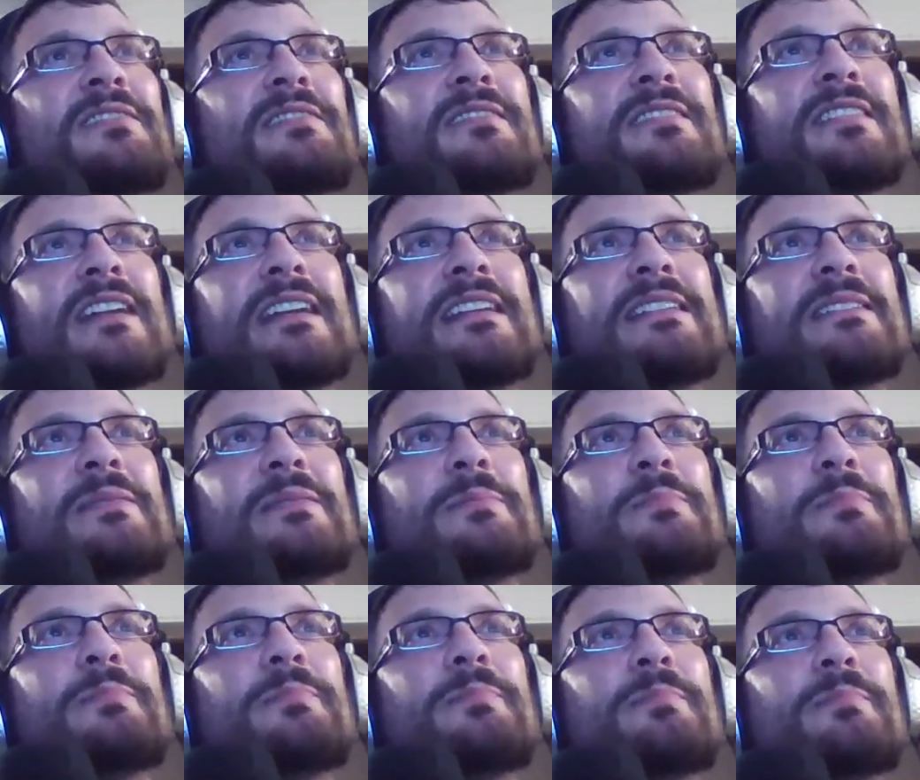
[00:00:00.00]
Night
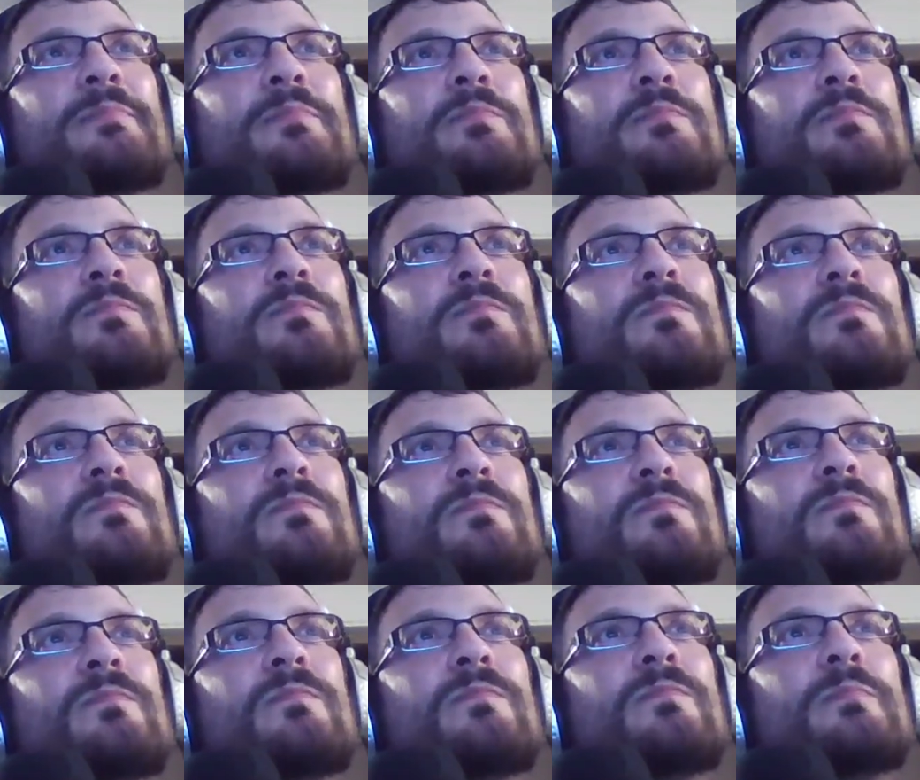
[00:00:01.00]

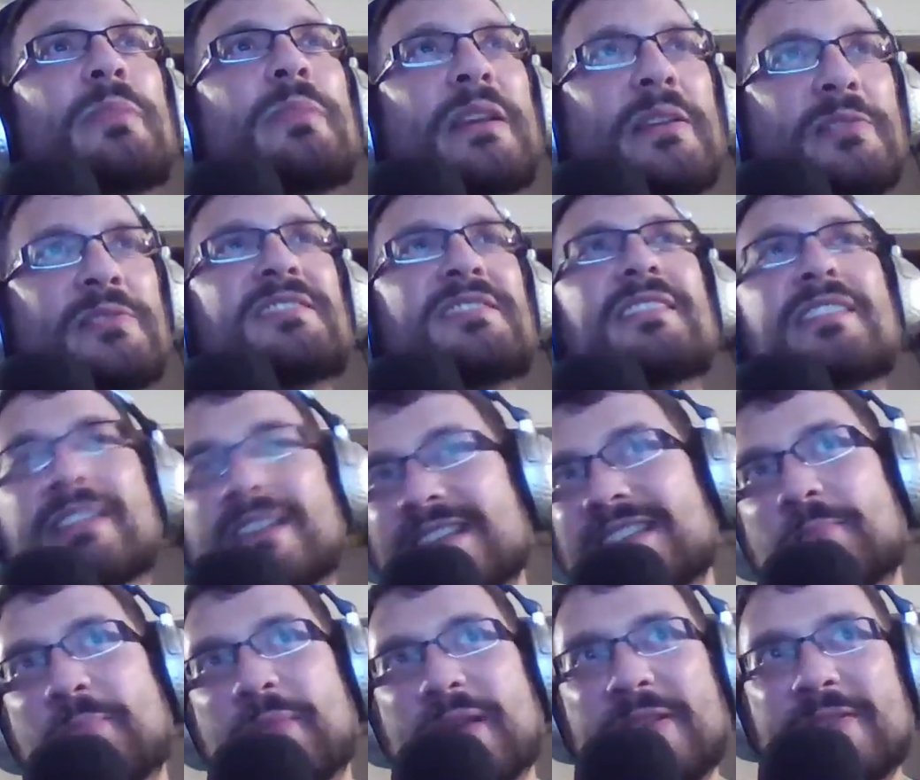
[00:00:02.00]
Pilsner.
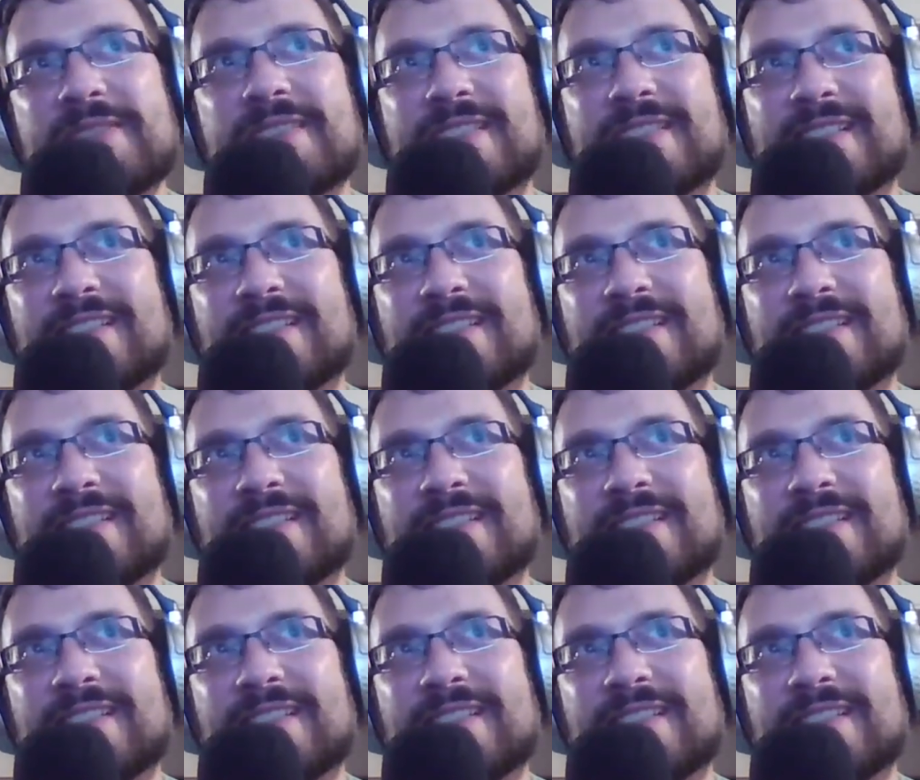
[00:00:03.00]
It's a Pilsner.